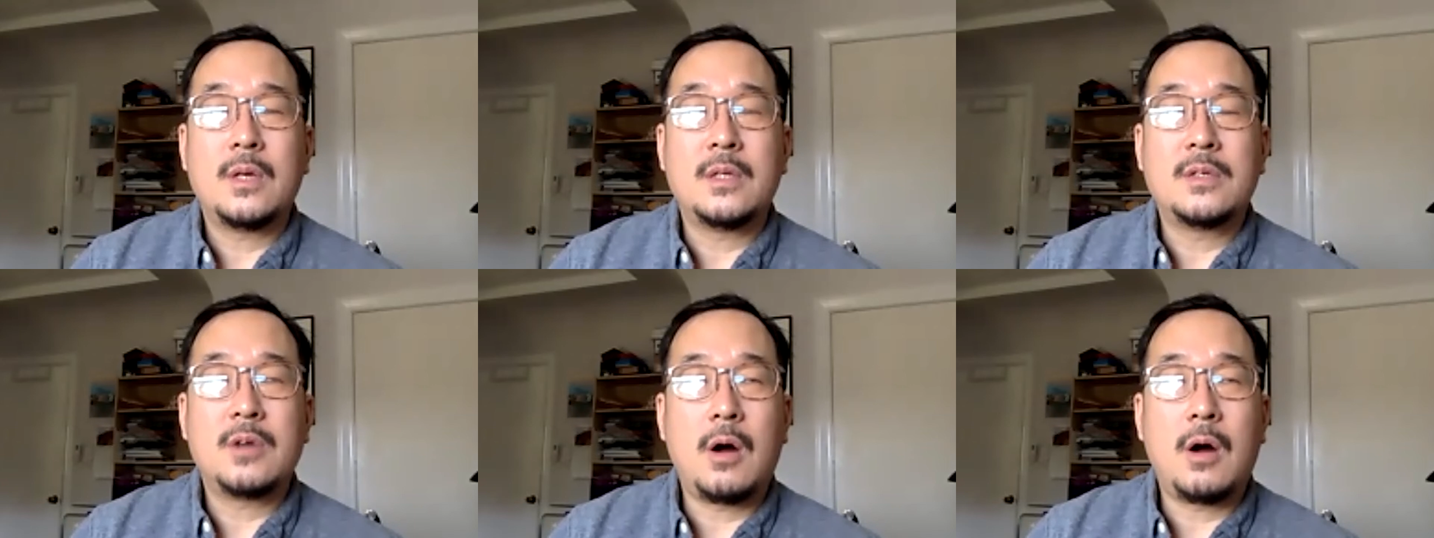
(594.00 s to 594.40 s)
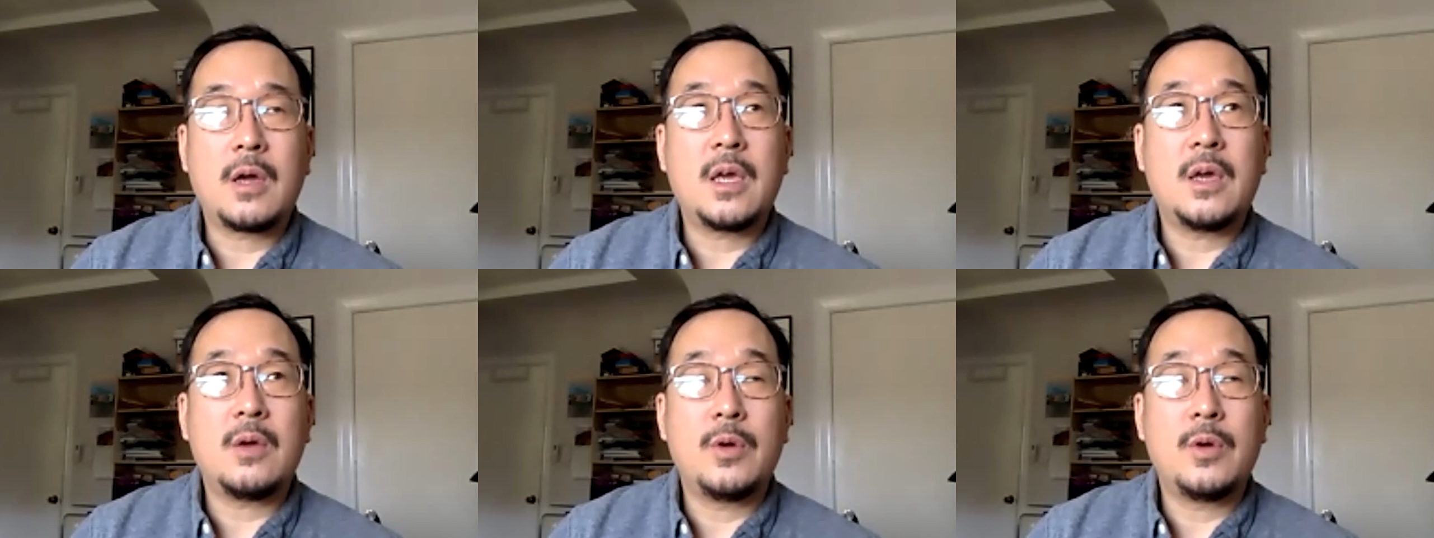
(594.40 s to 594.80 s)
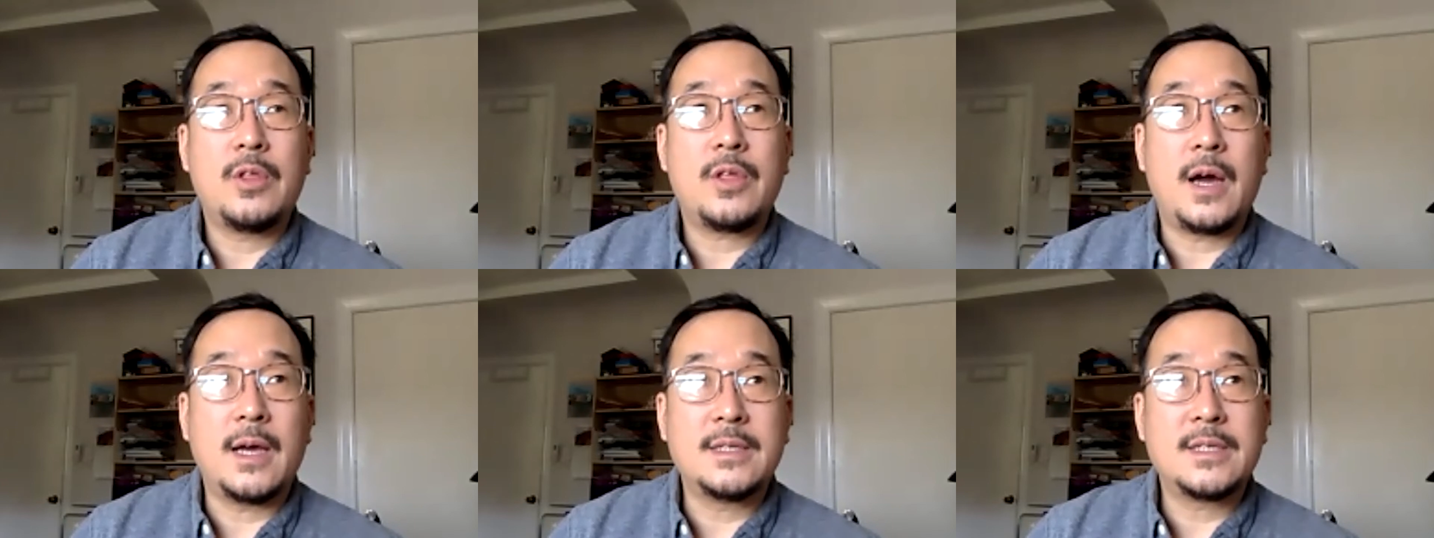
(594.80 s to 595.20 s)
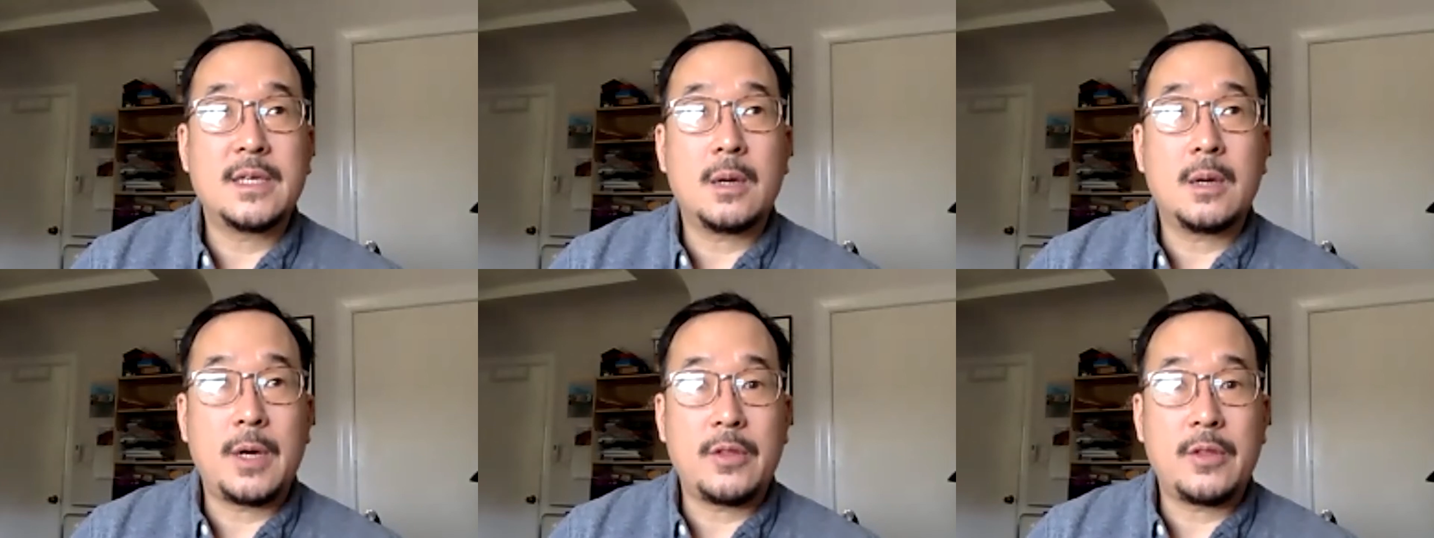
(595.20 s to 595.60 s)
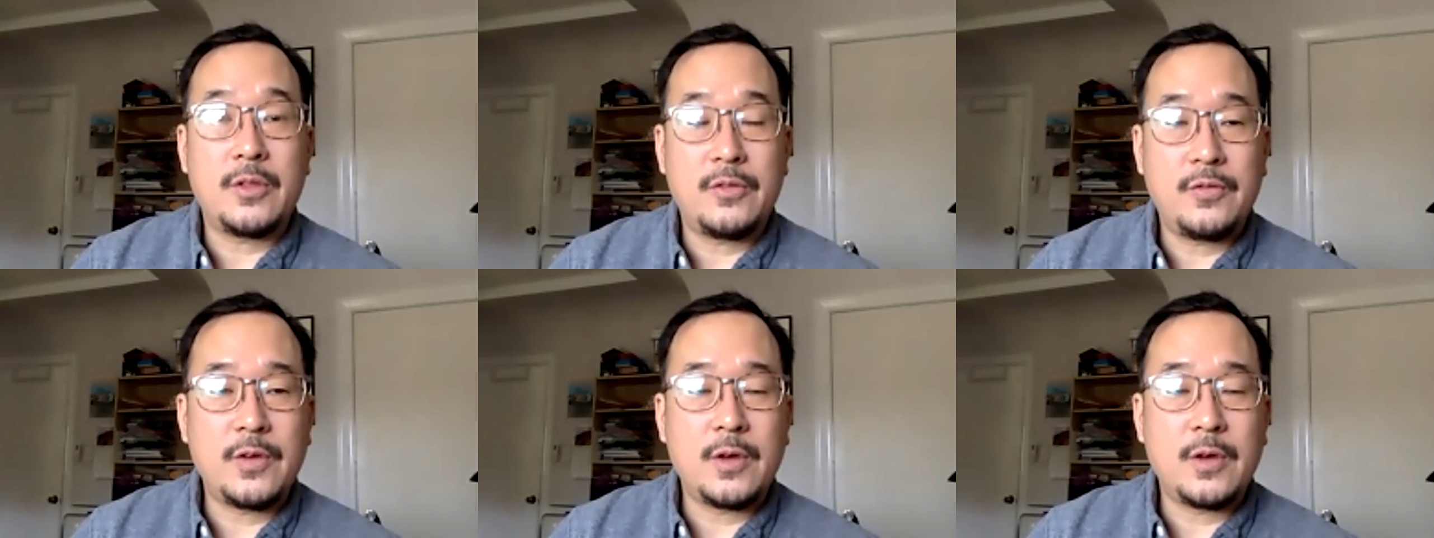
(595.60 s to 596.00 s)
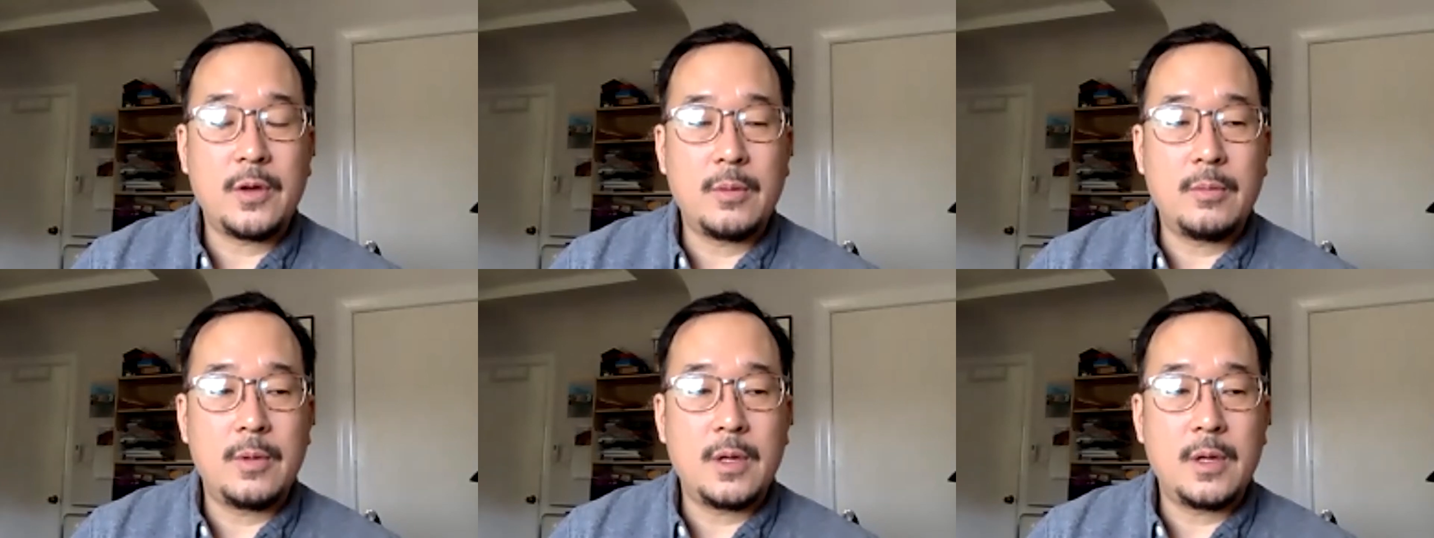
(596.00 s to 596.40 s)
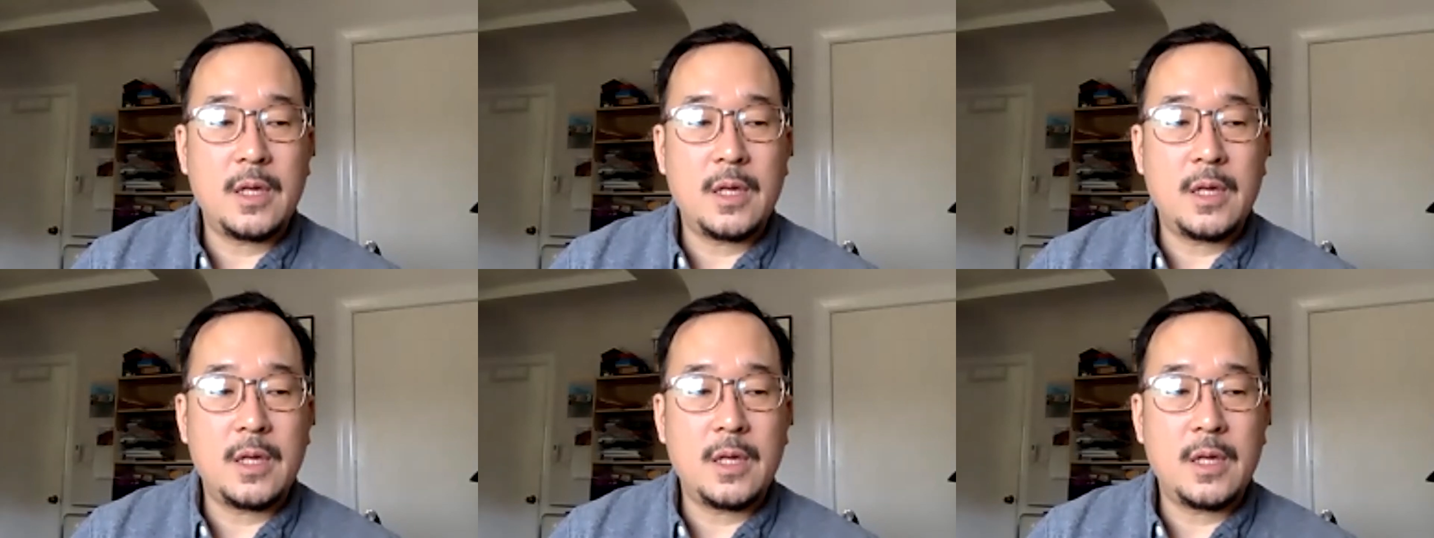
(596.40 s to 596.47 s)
talking with Isaac about the film,